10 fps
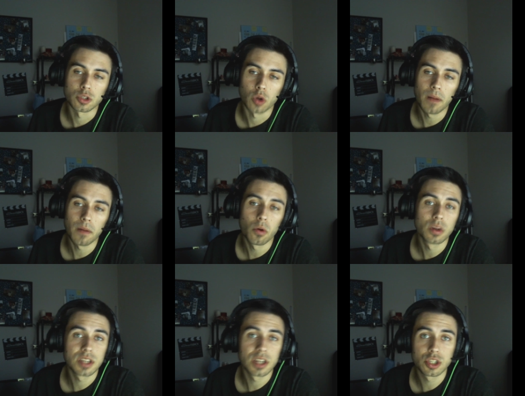So I'm
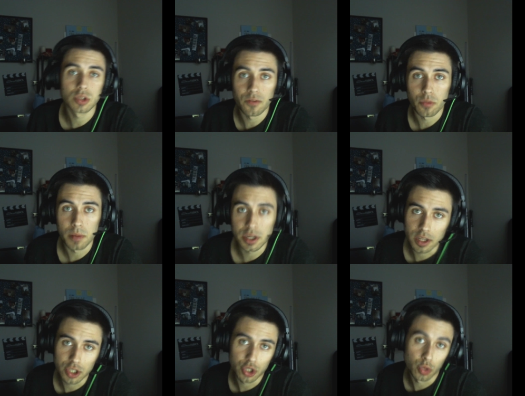going to get you the
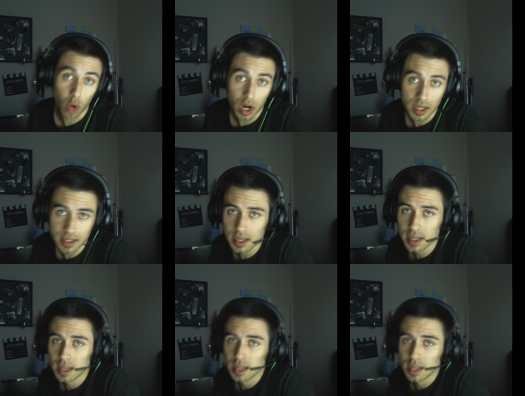information that you want